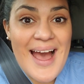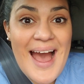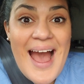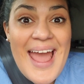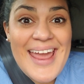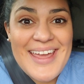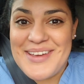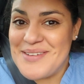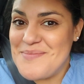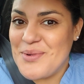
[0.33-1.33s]
Hi,
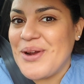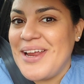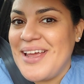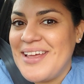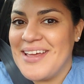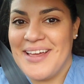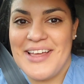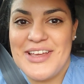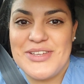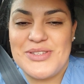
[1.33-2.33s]
good morning.
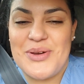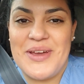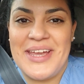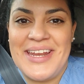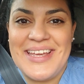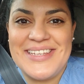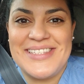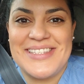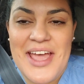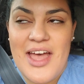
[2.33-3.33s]
So it
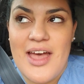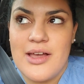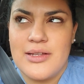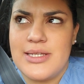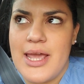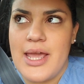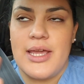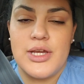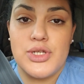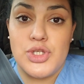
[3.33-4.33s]
is
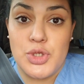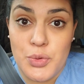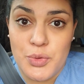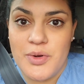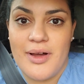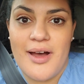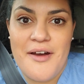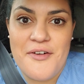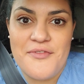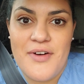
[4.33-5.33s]
day two
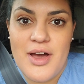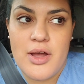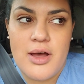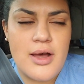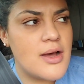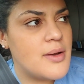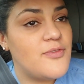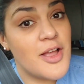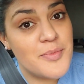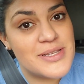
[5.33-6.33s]
of um,
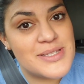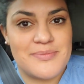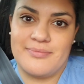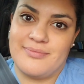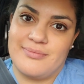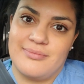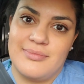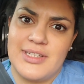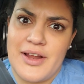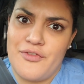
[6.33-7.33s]
Vlogmas.
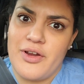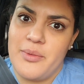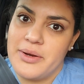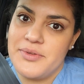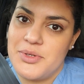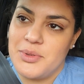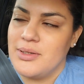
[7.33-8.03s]
Did I forget what I was doing?